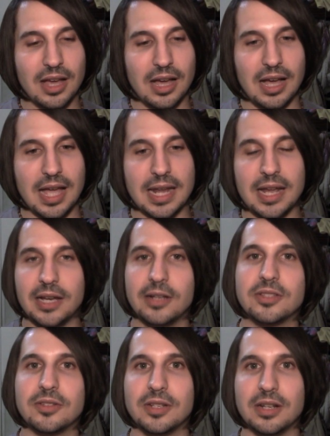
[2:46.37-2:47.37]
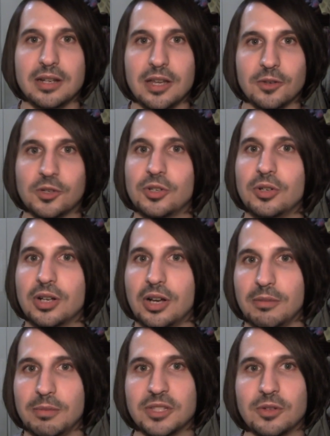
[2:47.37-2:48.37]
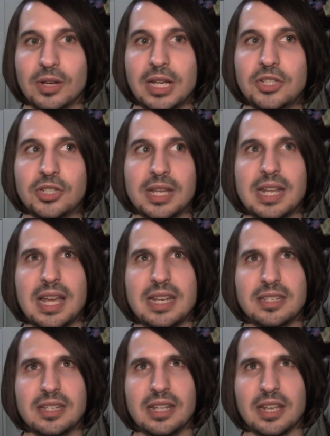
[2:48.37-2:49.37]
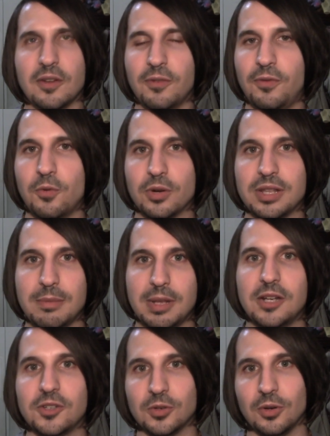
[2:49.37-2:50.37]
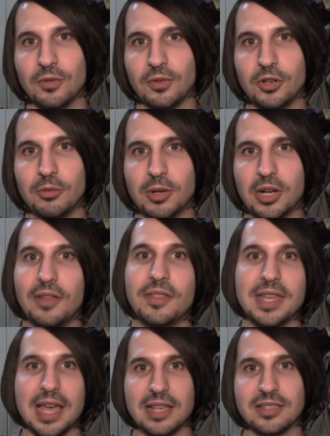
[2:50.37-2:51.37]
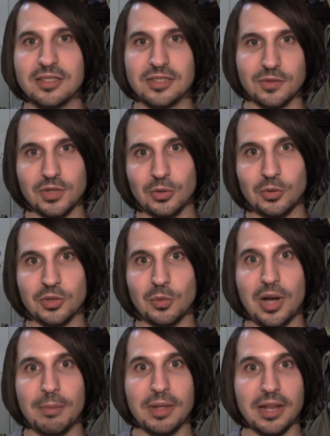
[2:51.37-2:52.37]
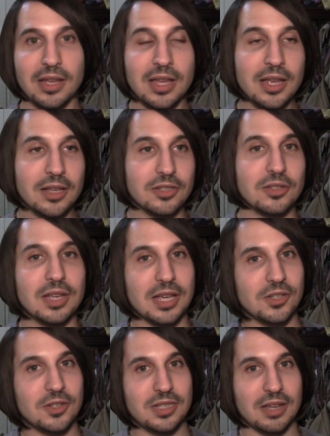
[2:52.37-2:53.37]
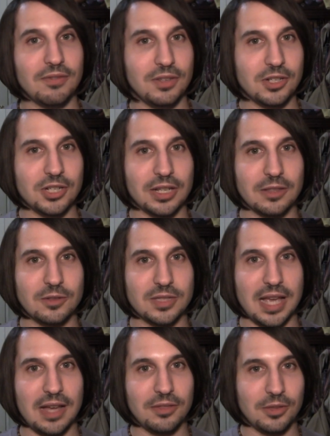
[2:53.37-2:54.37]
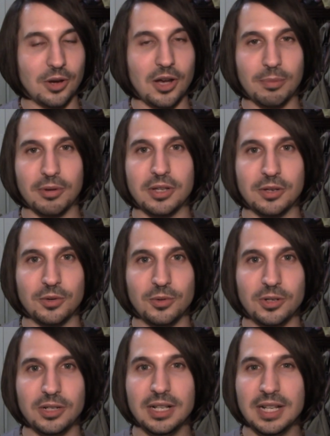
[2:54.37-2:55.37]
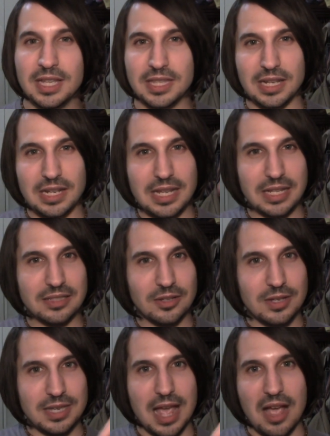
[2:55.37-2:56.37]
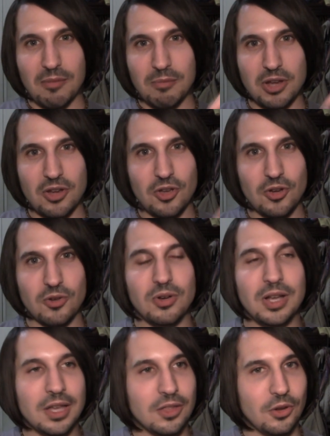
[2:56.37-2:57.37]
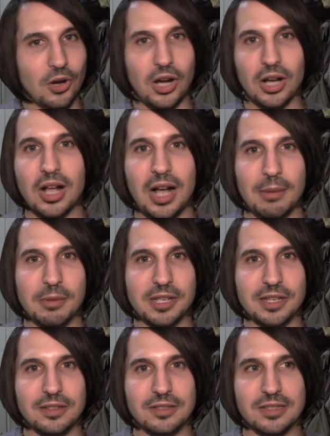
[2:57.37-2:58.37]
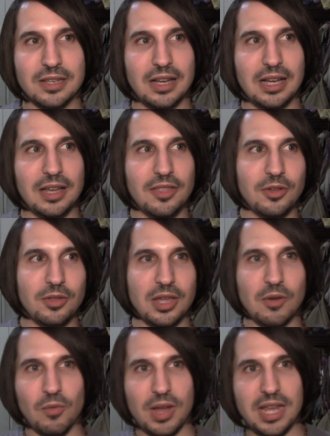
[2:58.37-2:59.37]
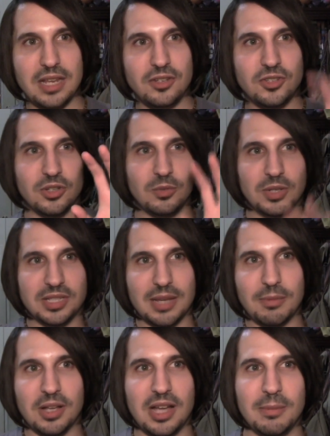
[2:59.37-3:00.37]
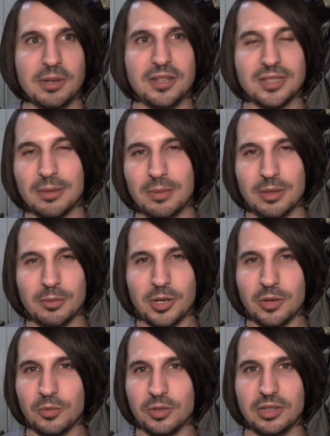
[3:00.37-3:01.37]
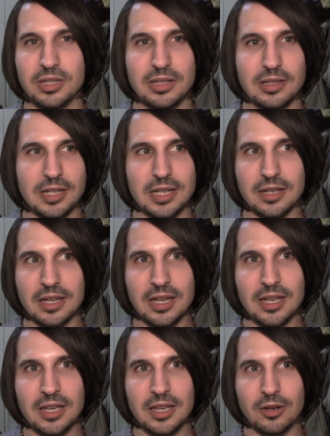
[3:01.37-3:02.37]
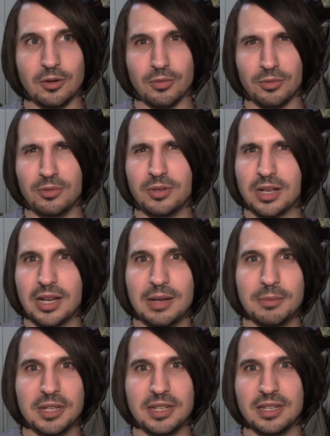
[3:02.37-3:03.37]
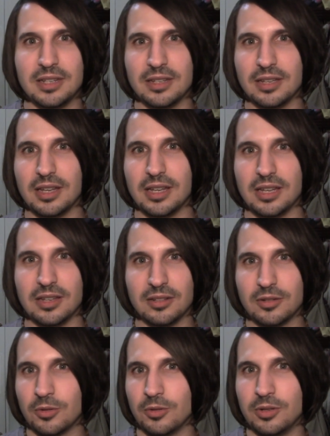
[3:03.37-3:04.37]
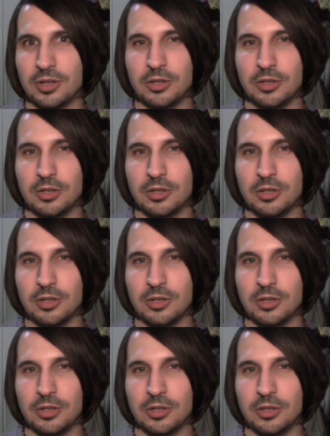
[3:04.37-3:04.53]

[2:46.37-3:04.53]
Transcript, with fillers: Uh, and I also did another short called Mr. Agent, and I did like a 40 minute short film called The Essence of Soul Swapping. So you guys should definitely check those out. They're all pretty cool. The links are down below. They're all comedies, uh, though they range on what type of comedy. Some of them are really like crude comedy, uh, crude